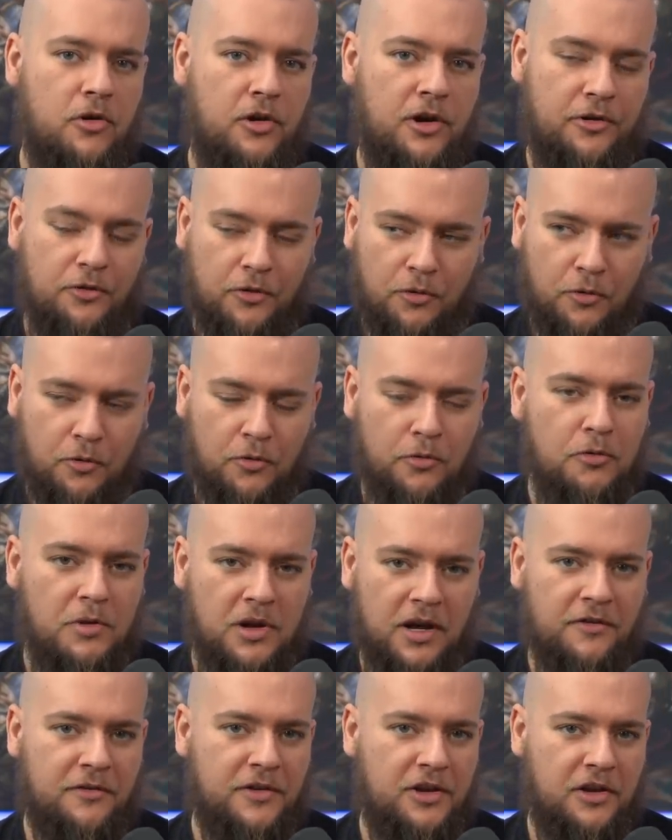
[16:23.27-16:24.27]
an
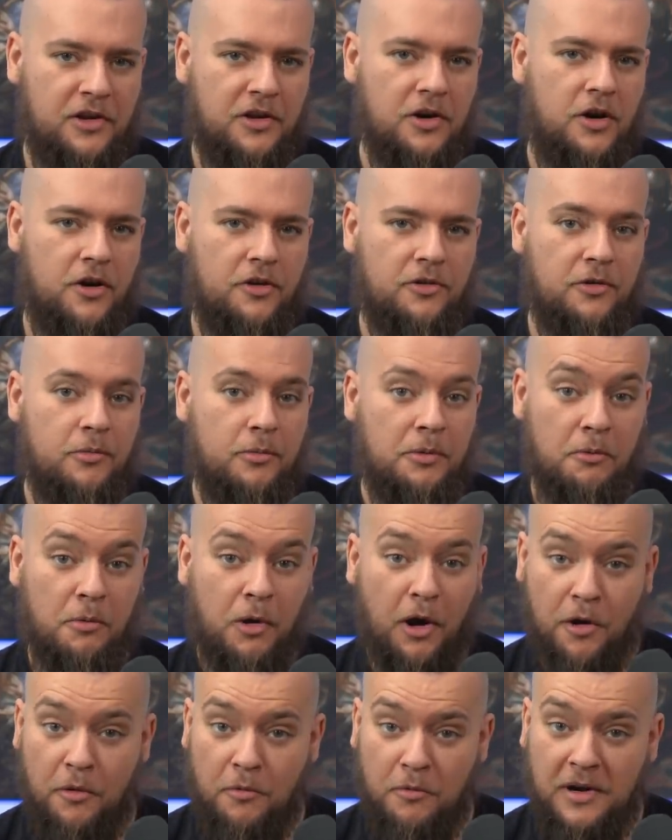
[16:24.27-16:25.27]
all-loving God
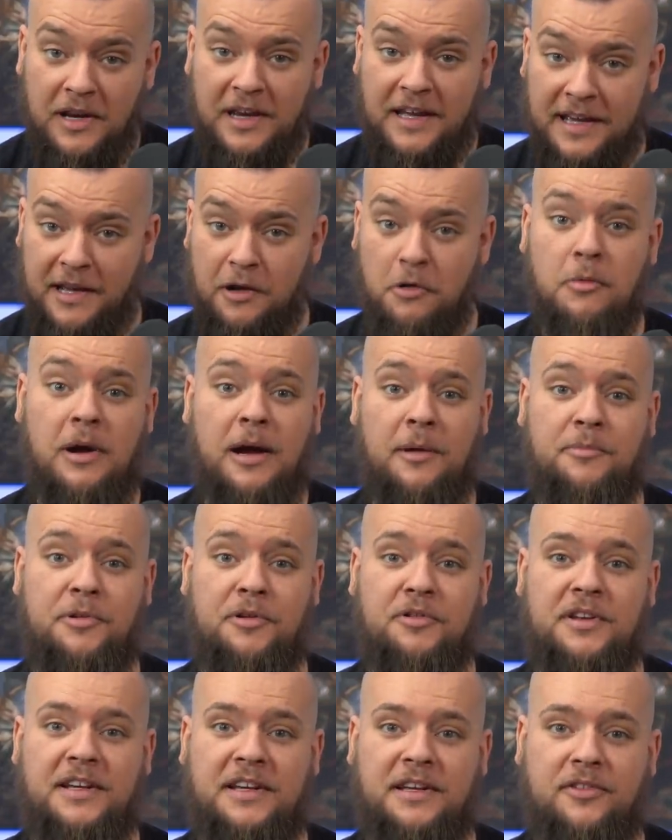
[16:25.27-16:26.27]
will only heal
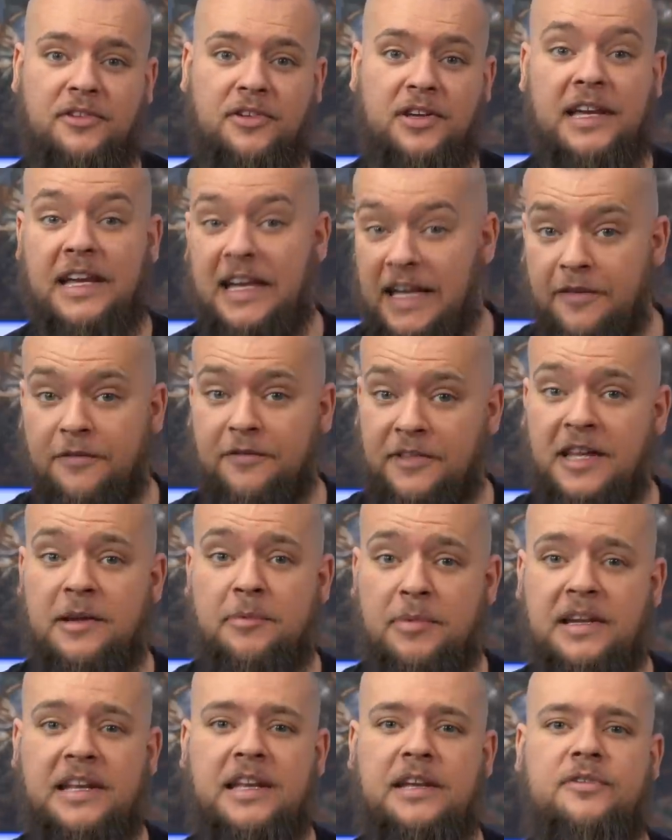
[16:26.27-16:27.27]
amputees if
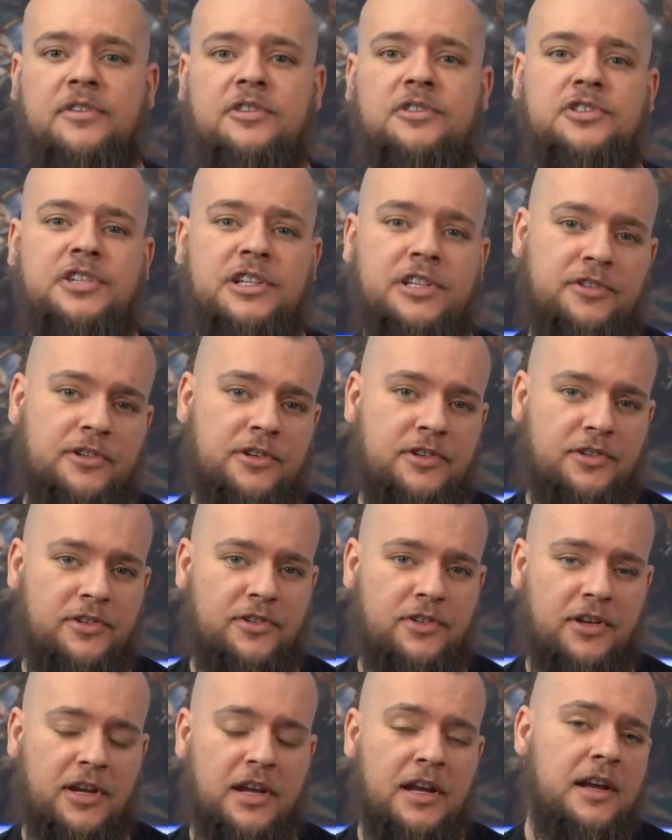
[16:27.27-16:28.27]
they believe in
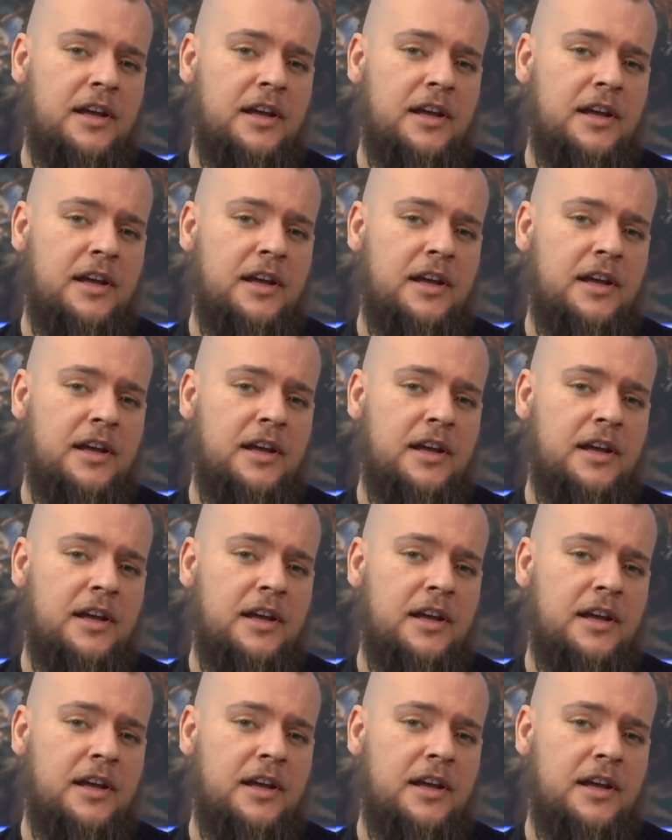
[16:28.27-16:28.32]
Jesus.